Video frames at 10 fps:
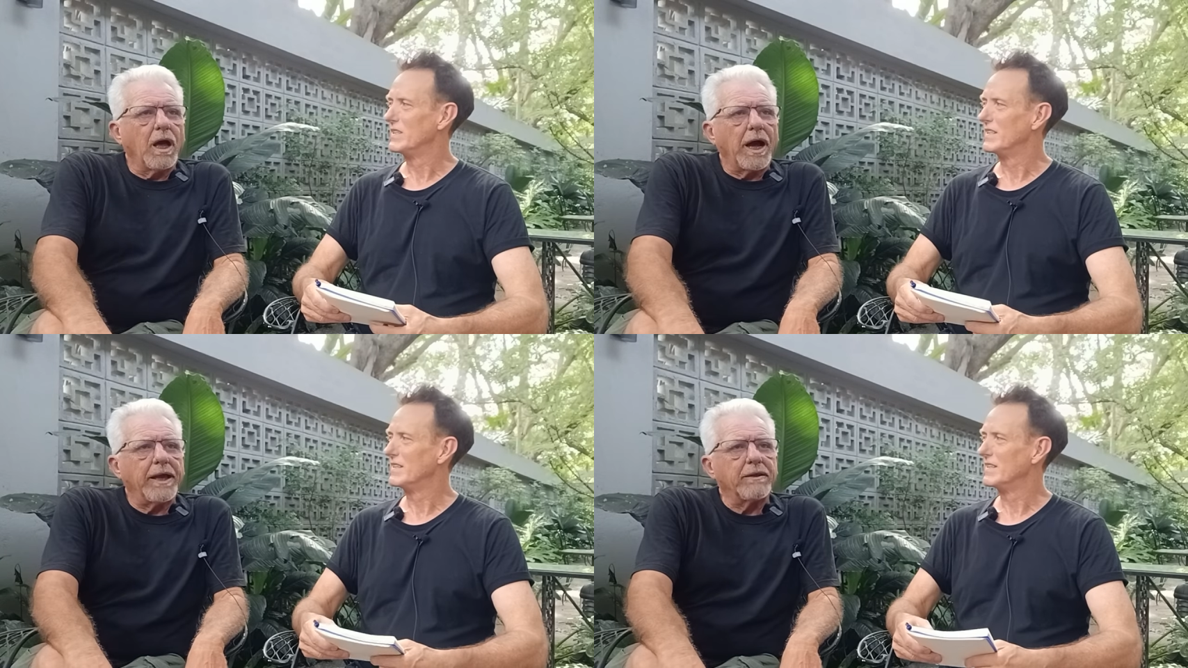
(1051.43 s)

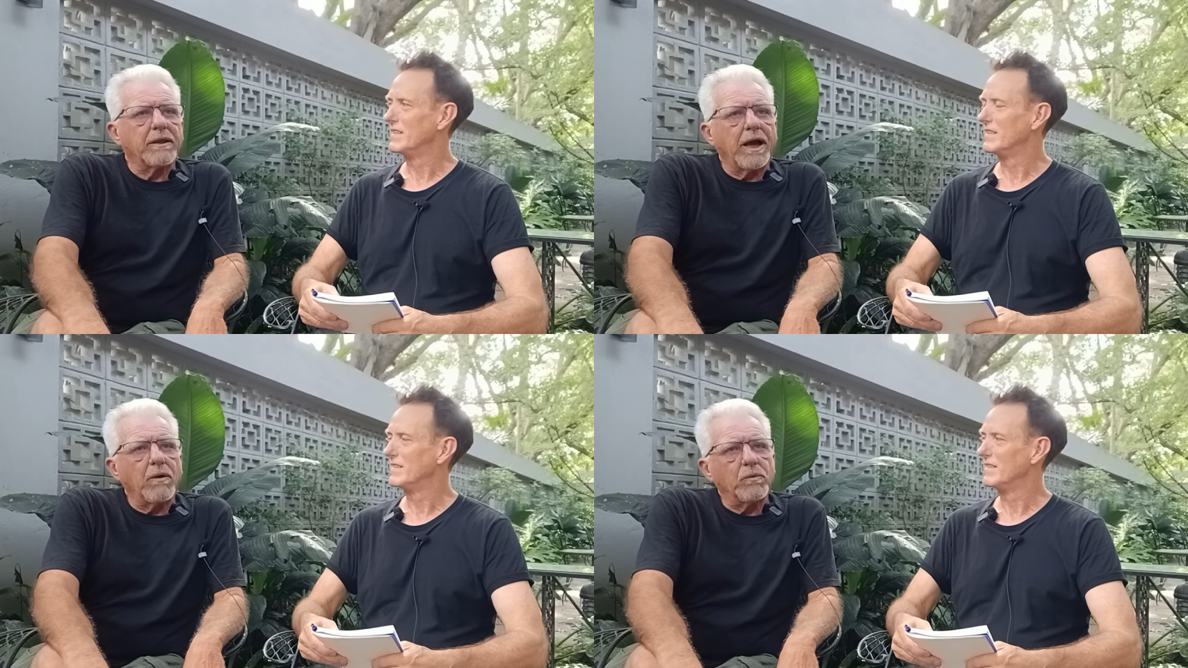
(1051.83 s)
Speaker 1: I,
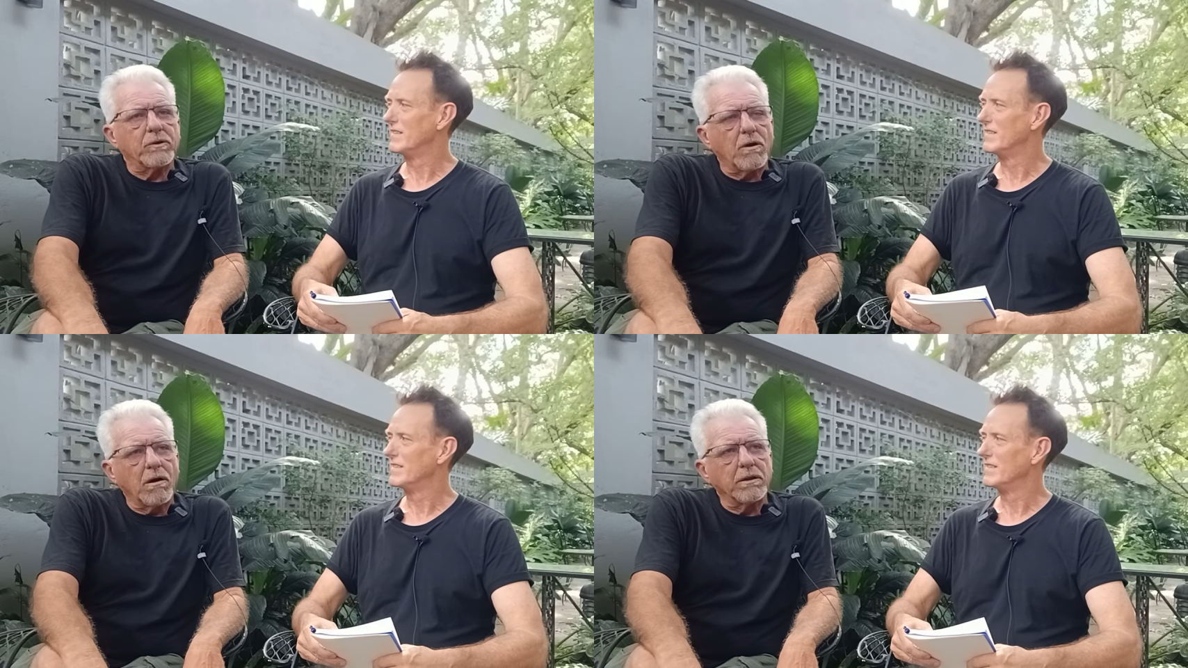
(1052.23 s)
I would
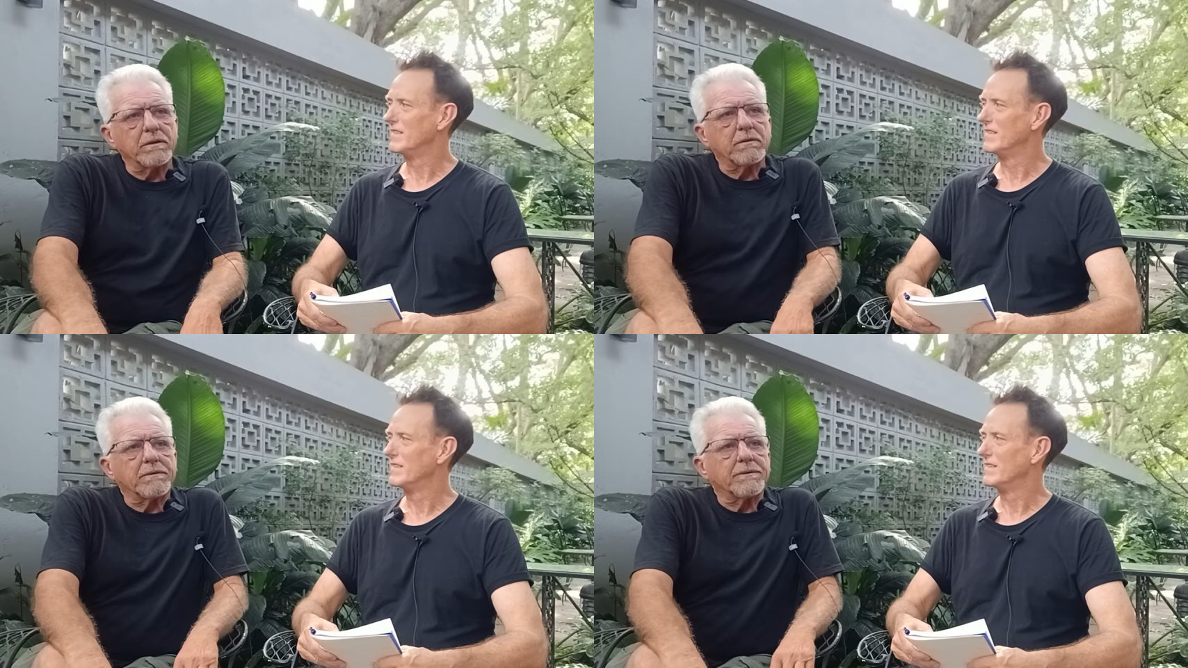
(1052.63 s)
call it
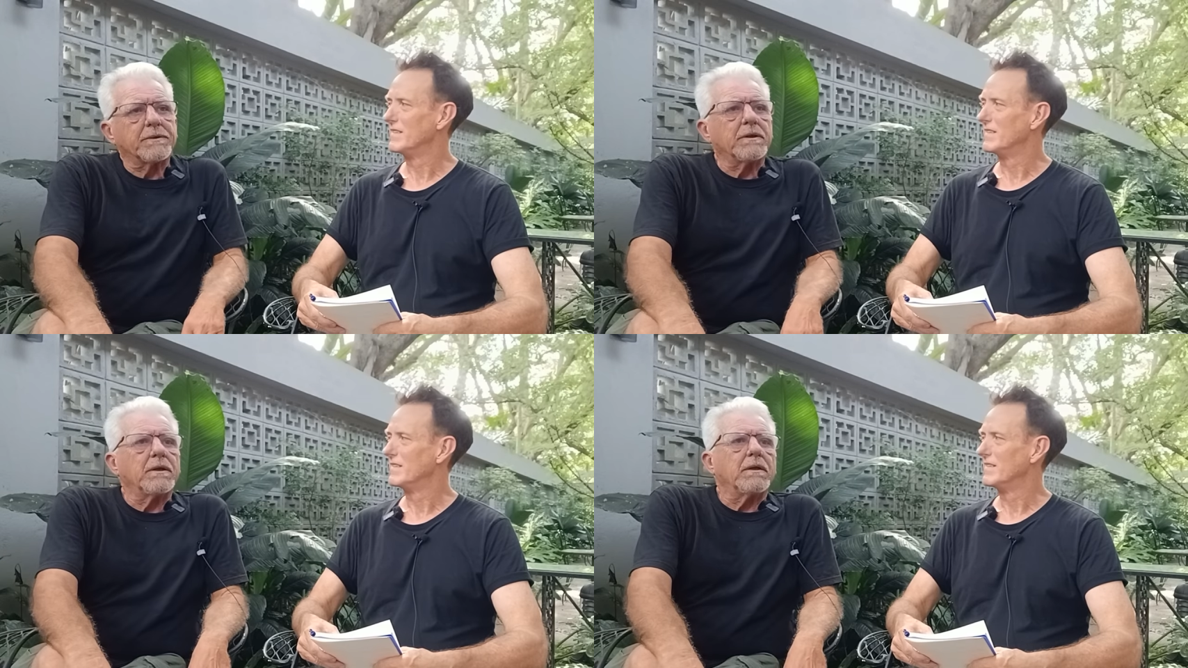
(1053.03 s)

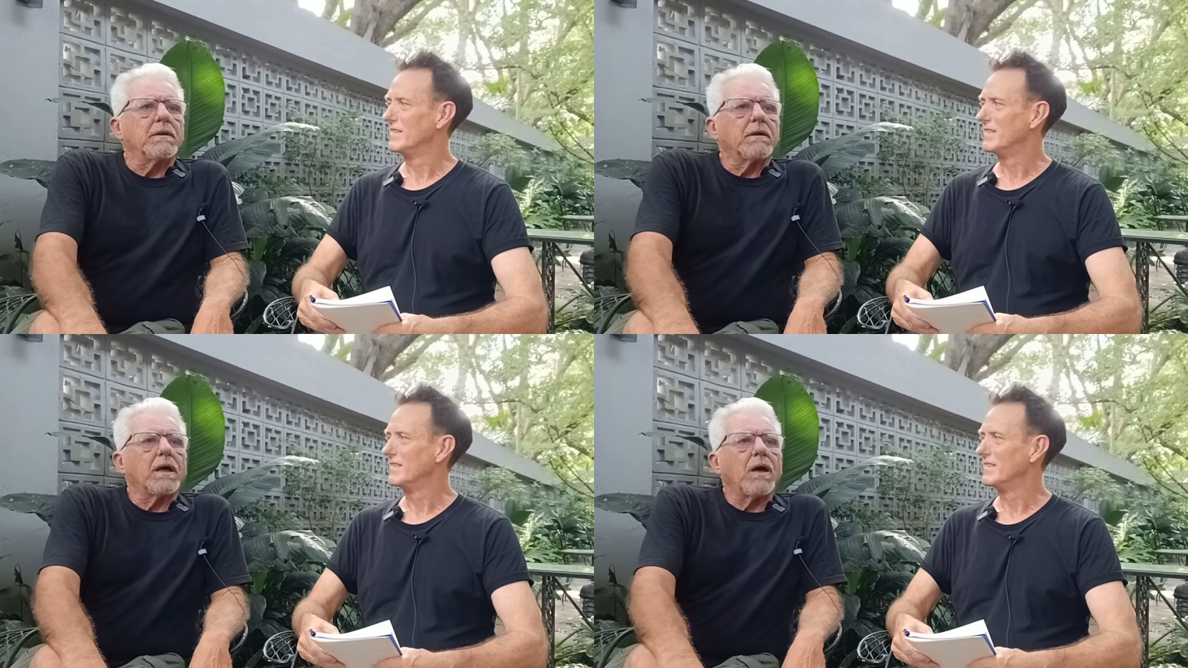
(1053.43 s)

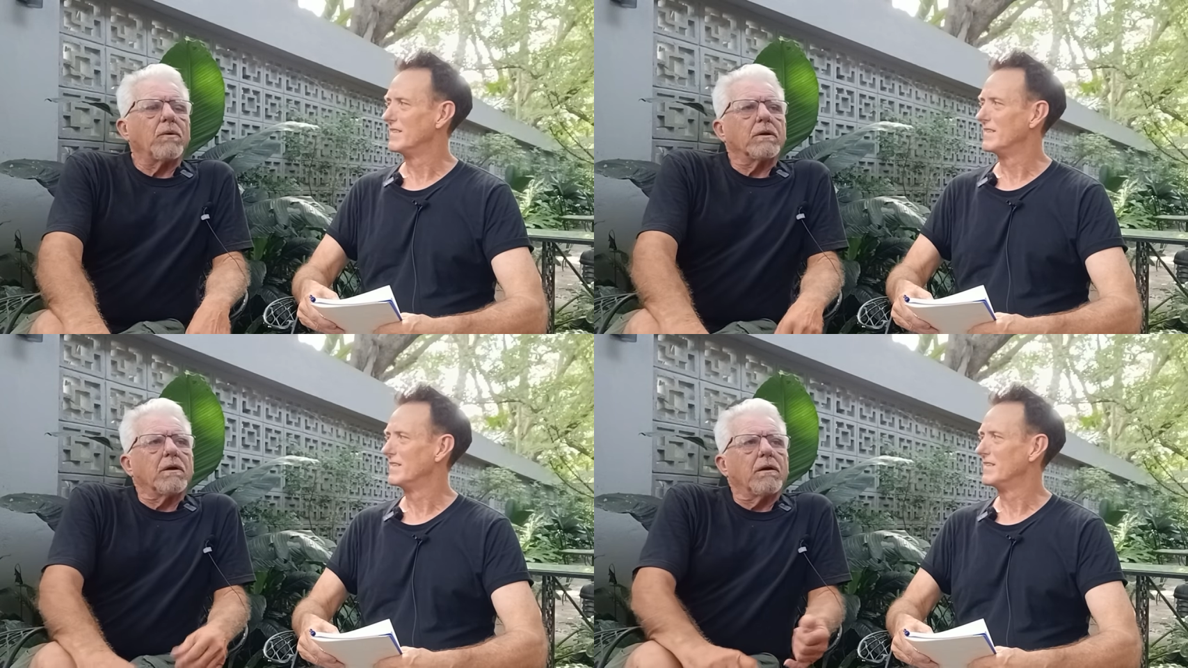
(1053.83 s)
I
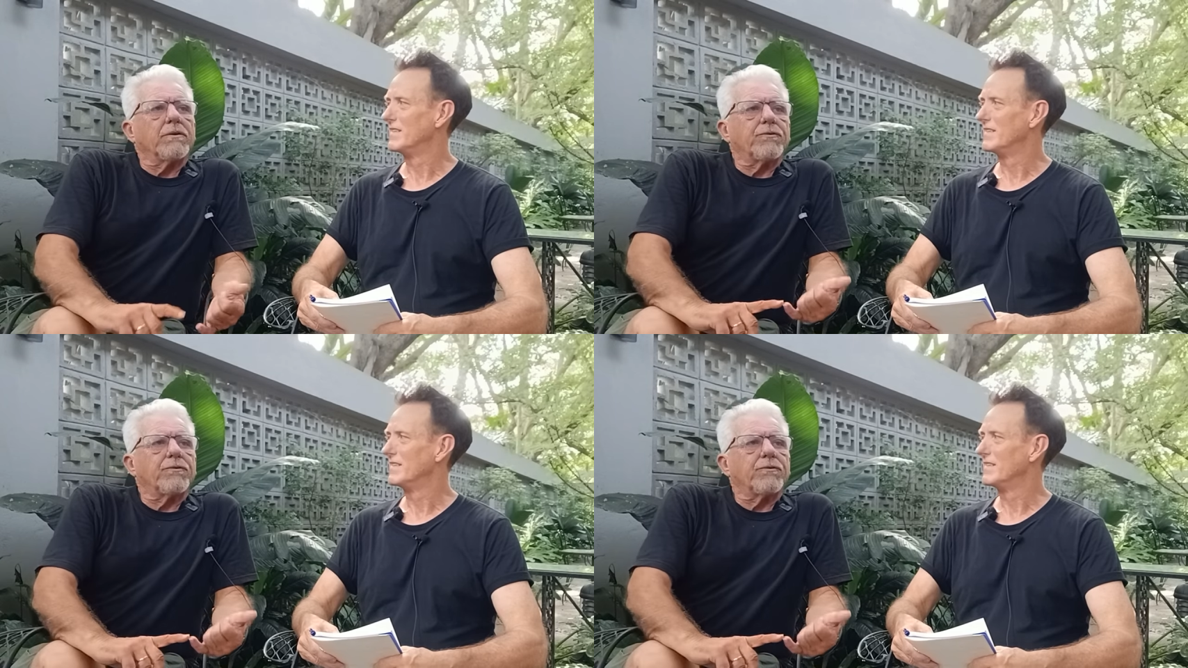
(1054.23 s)
would call it